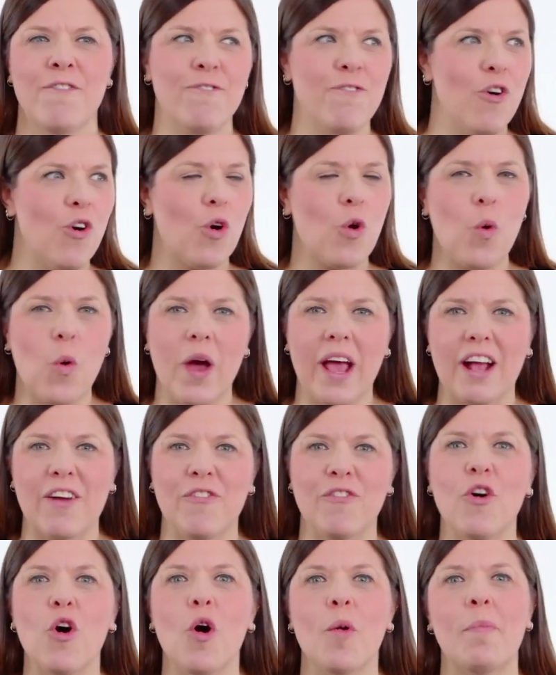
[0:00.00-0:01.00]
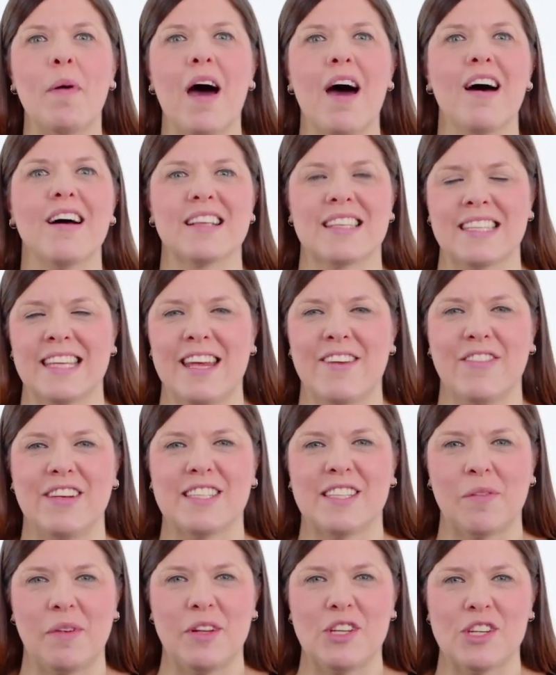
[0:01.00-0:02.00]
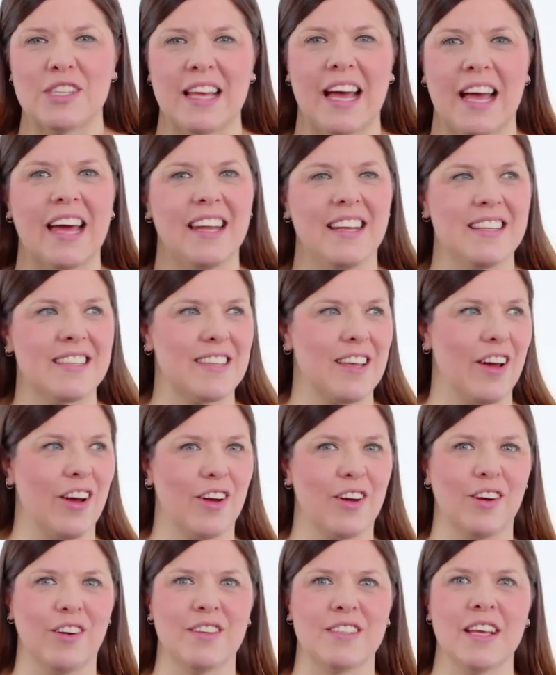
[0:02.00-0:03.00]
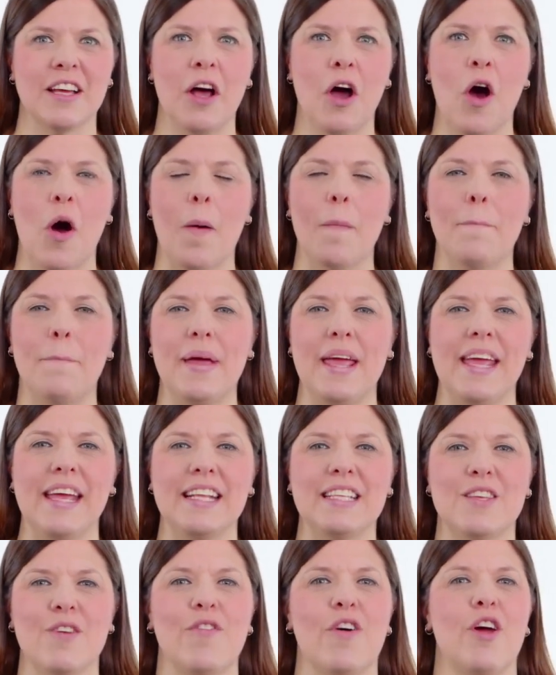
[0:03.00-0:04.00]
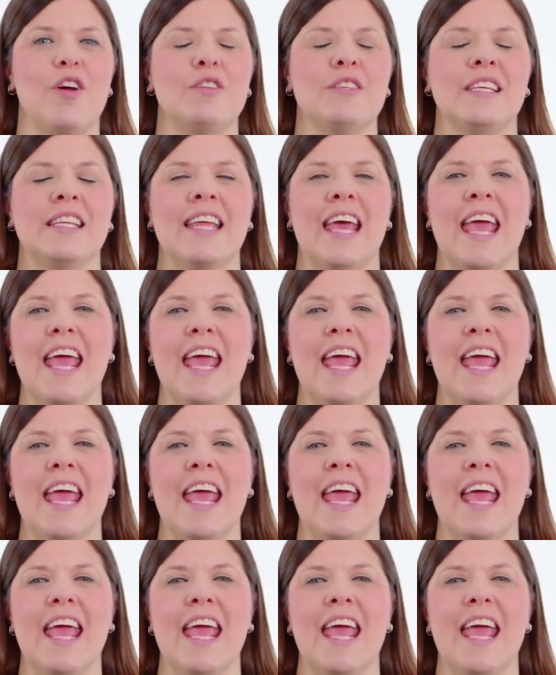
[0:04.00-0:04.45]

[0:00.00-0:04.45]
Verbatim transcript: four, quick four part series that we just had in circles on being devoted?